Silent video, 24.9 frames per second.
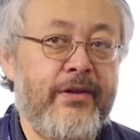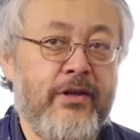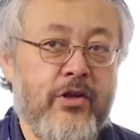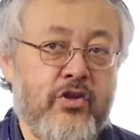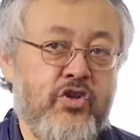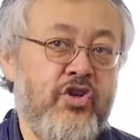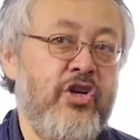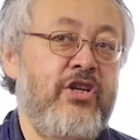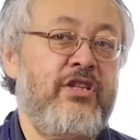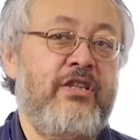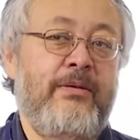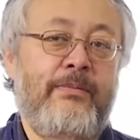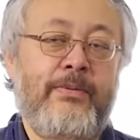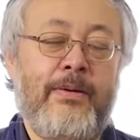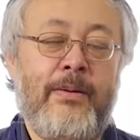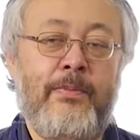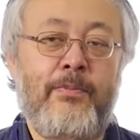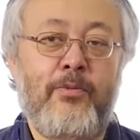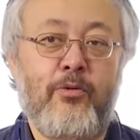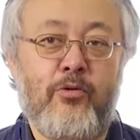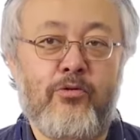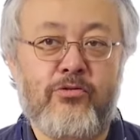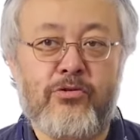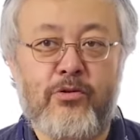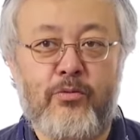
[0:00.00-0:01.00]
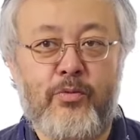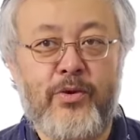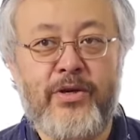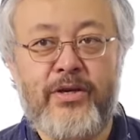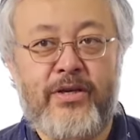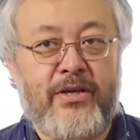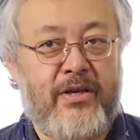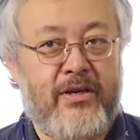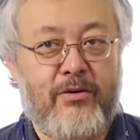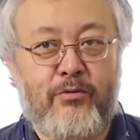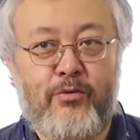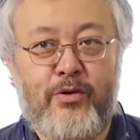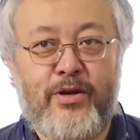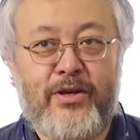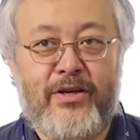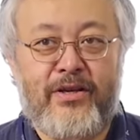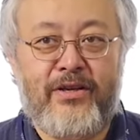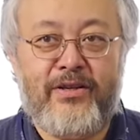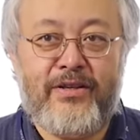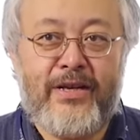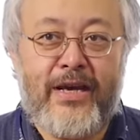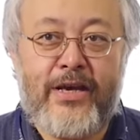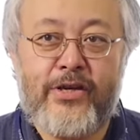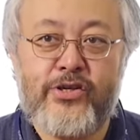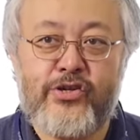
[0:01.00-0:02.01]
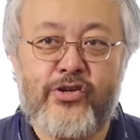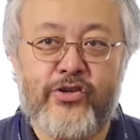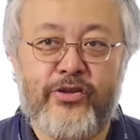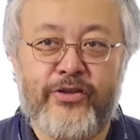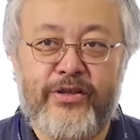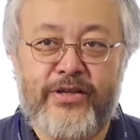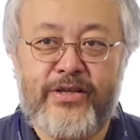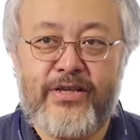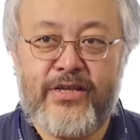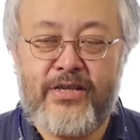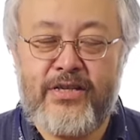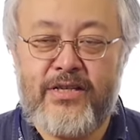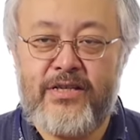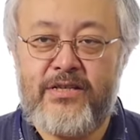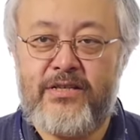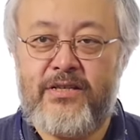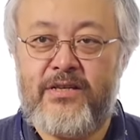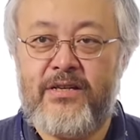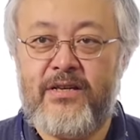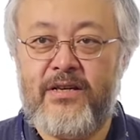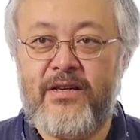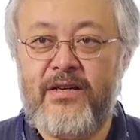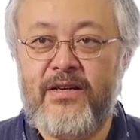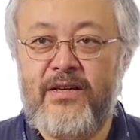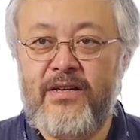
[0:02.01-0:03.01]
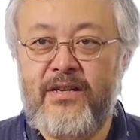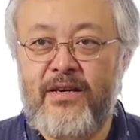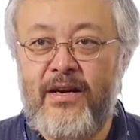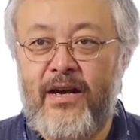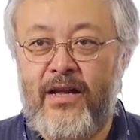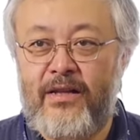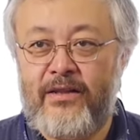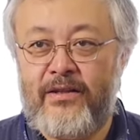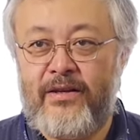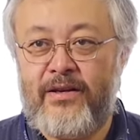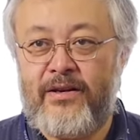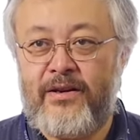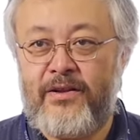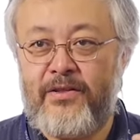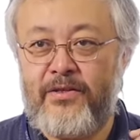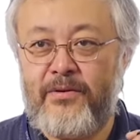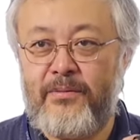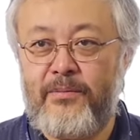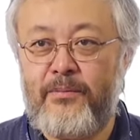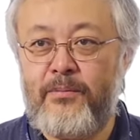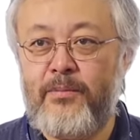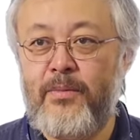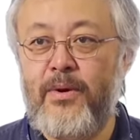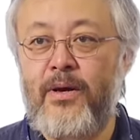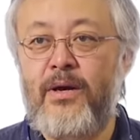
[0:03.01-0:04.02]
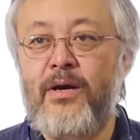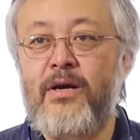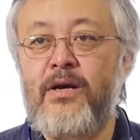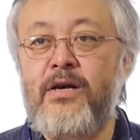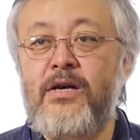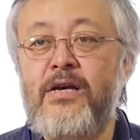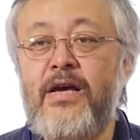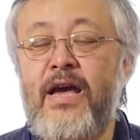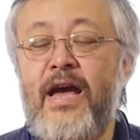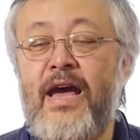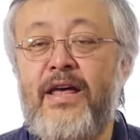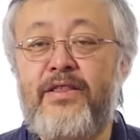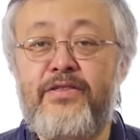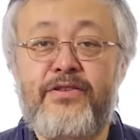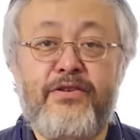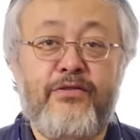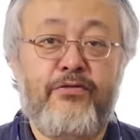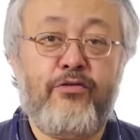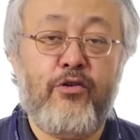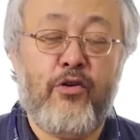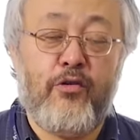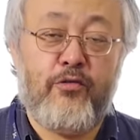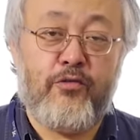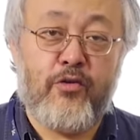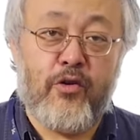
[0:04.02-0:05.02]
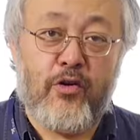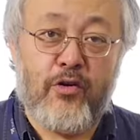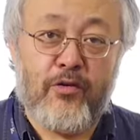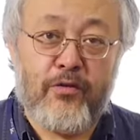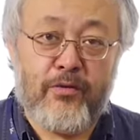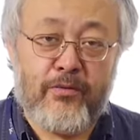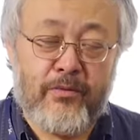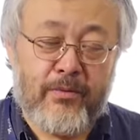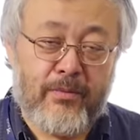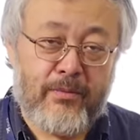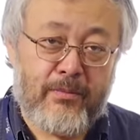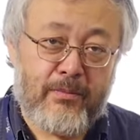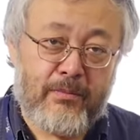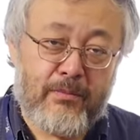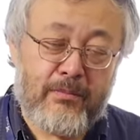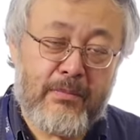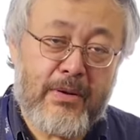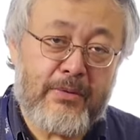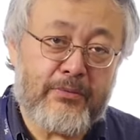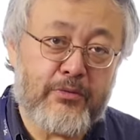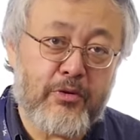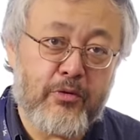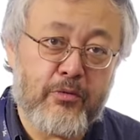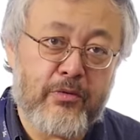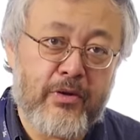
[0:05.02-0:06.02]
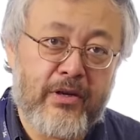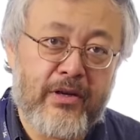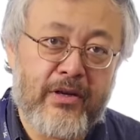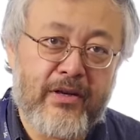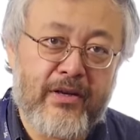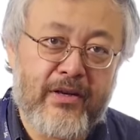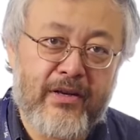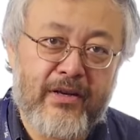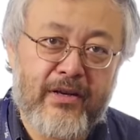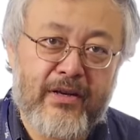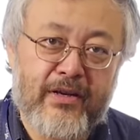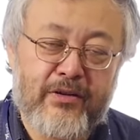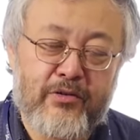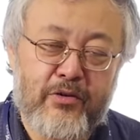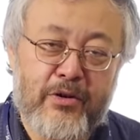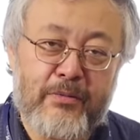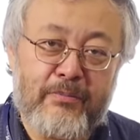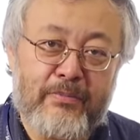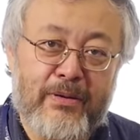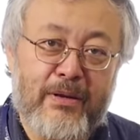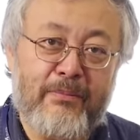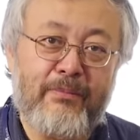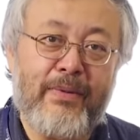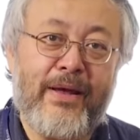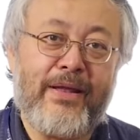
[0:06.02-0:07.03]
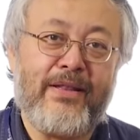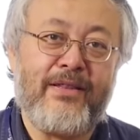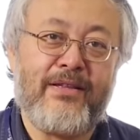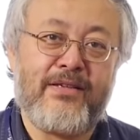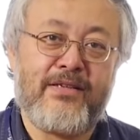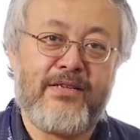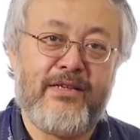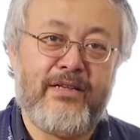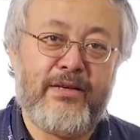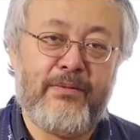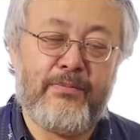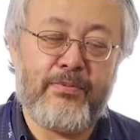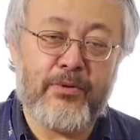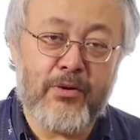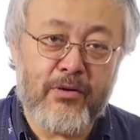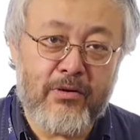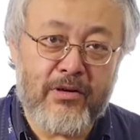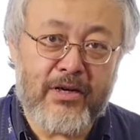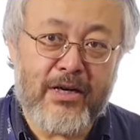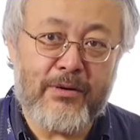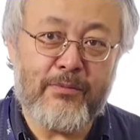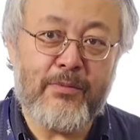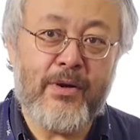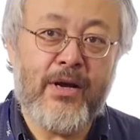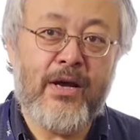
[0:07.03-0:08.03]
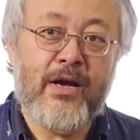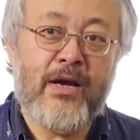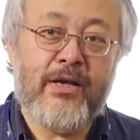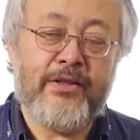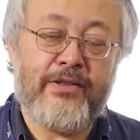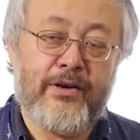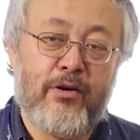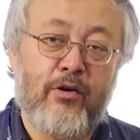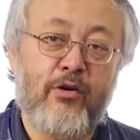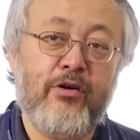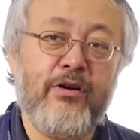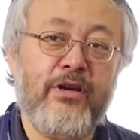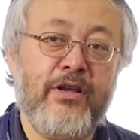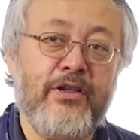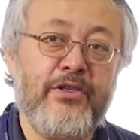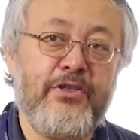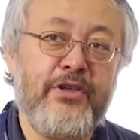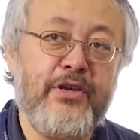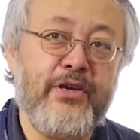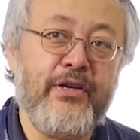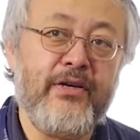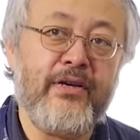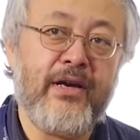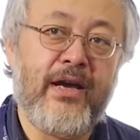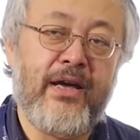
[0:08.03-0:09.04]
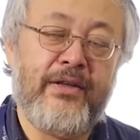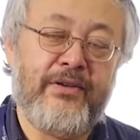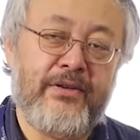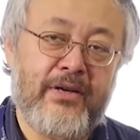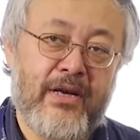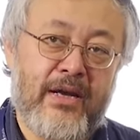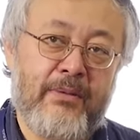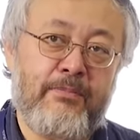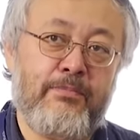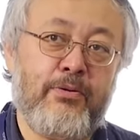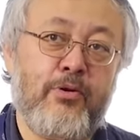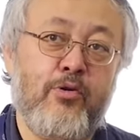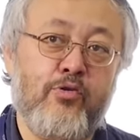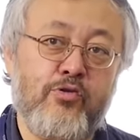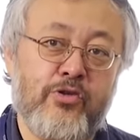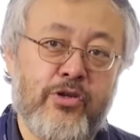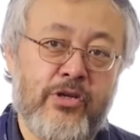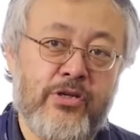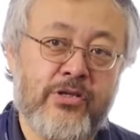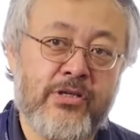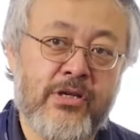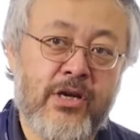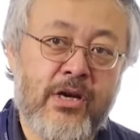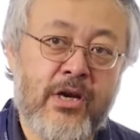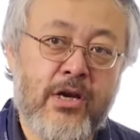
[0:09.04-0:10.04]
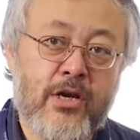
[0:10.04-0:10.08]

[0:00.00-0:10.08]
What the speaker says: reject the proposal. Very, very natural and easy algorithm. And to implement this in a program, the only thing a process